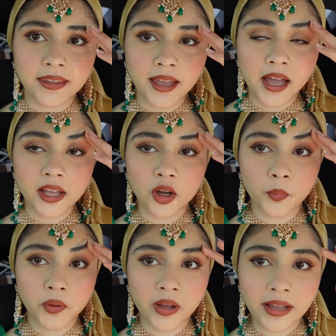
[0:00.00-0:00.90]
yeah, I
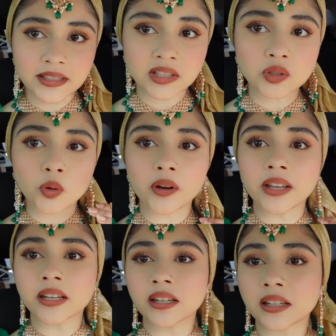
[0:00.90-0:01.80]
hope you guys
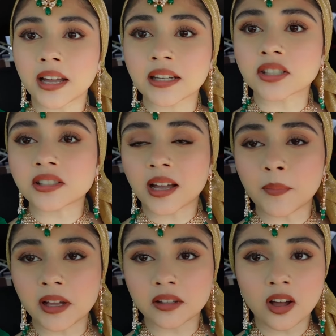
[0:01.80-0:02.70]
enjoyed kind of just
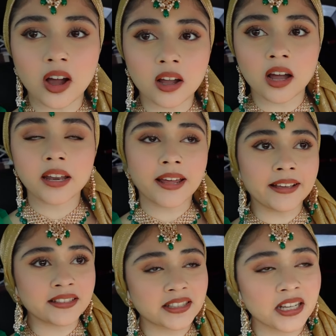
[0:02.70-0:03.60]
coming along a
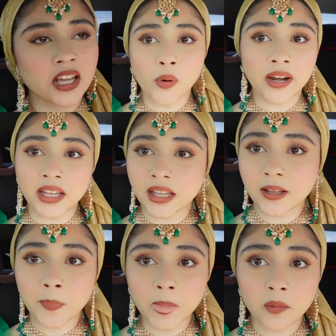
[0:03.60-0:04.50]
nice wedding
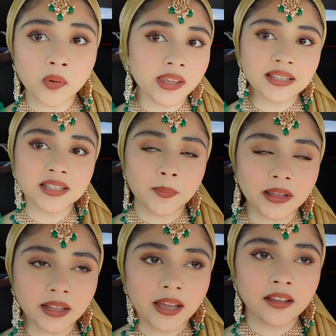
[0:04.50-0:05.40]
weekend in
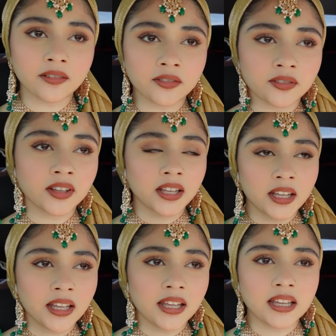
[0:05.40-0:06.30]
my life.
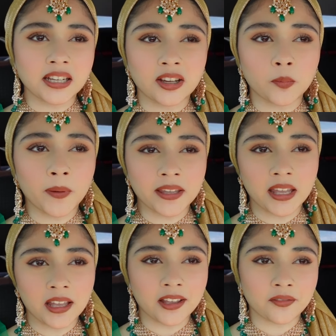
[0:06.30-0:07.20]
And I hope I
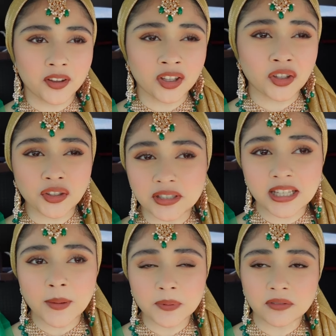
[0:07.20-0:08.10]
gave good
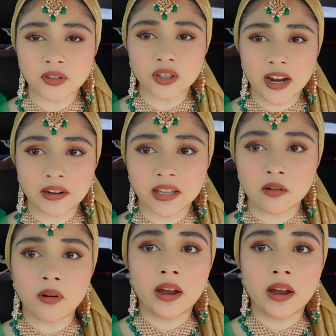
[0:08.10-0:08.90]
tips for how to get